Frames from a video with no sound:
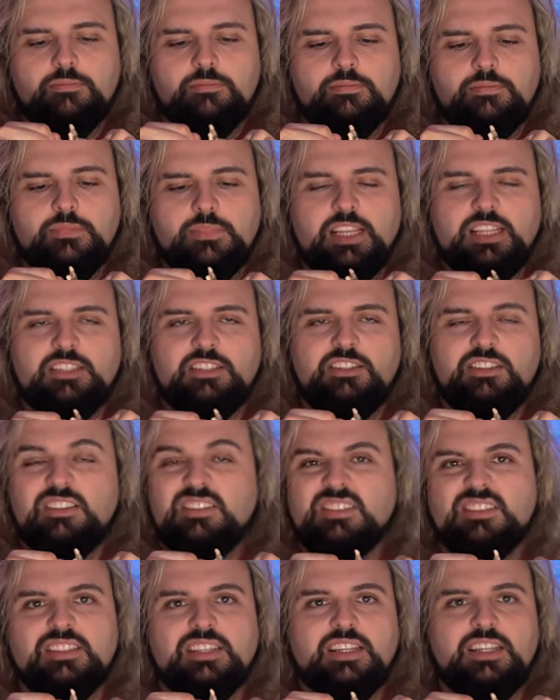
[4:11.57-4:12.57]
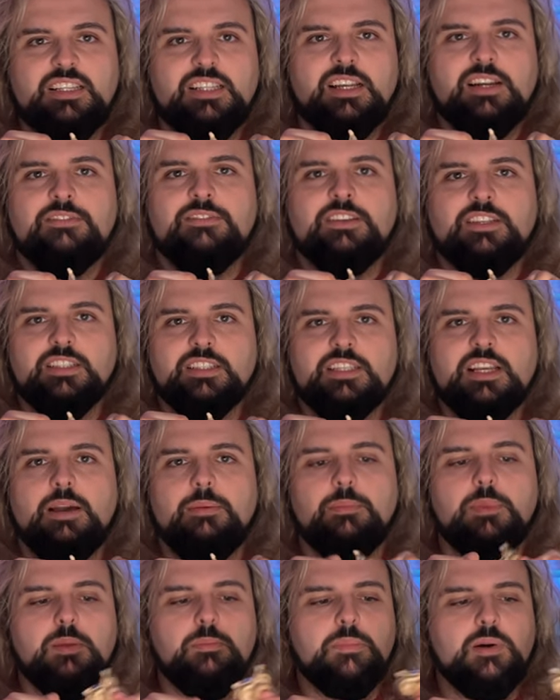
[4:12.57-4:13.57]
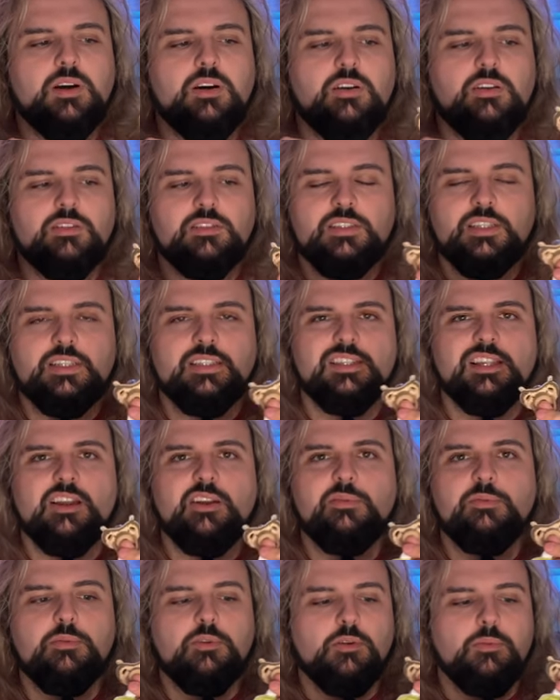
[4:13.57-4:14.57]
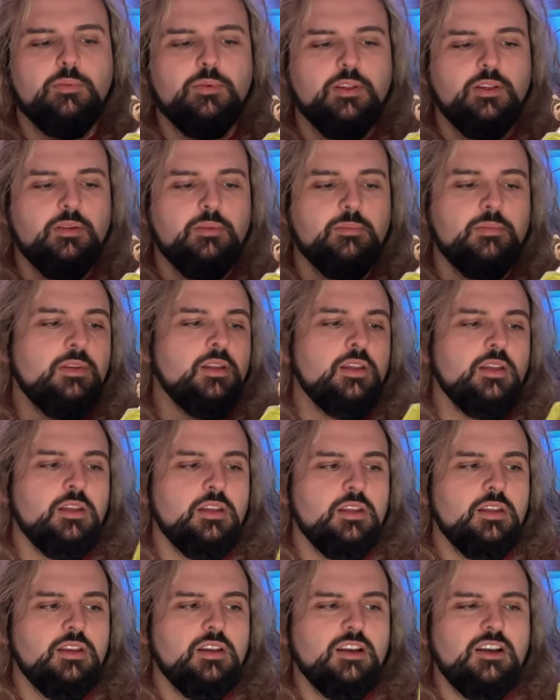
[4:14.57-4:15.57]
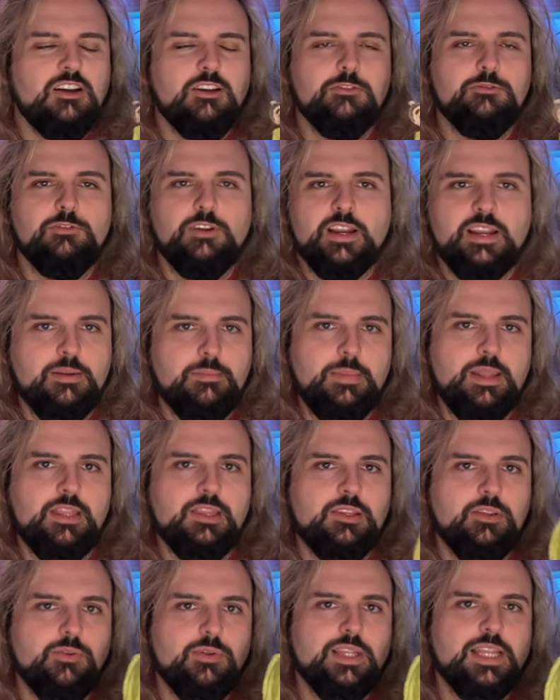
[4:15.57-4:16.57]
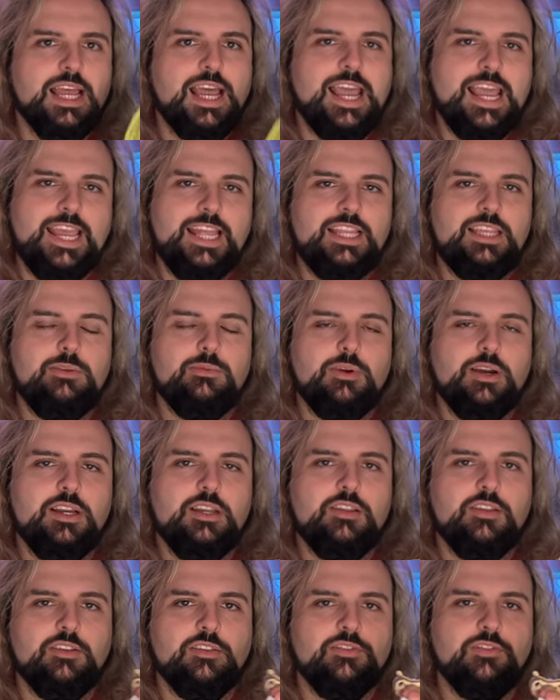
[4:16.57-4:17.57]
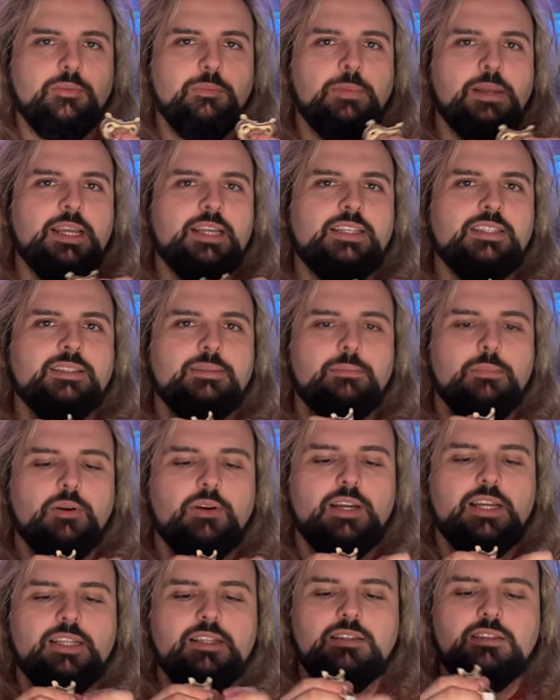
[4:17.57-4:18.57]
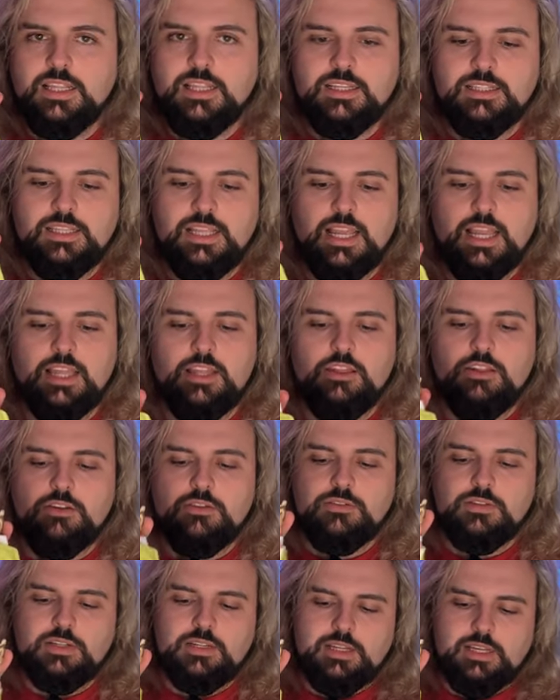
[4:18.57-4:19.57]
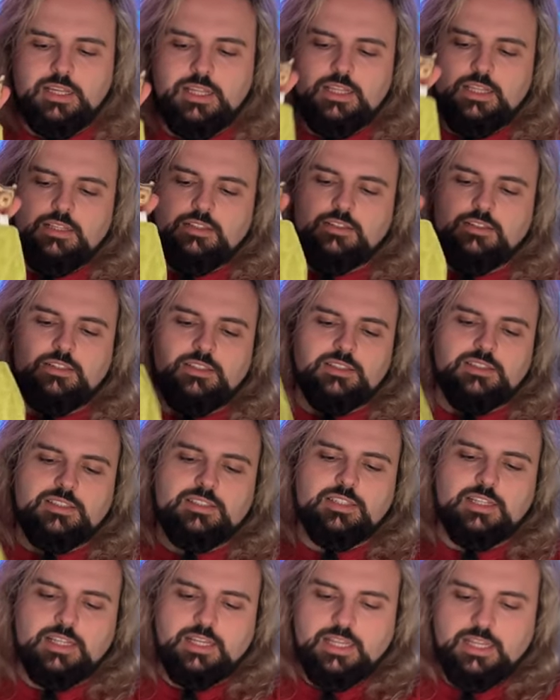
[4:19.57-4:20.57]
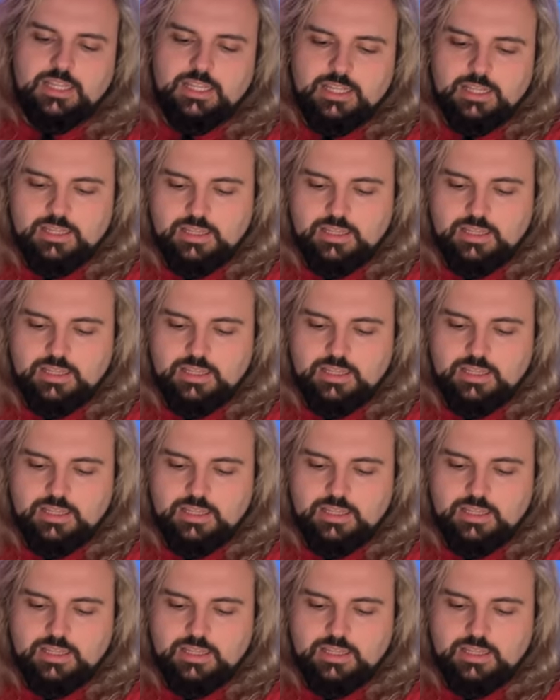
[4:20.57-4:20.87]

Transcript: And as you can see, nothing's coming apart, so there's no problem. I'd recommend doing that anyway, just for peace of mind. That's the Hedgehog, and as you can see,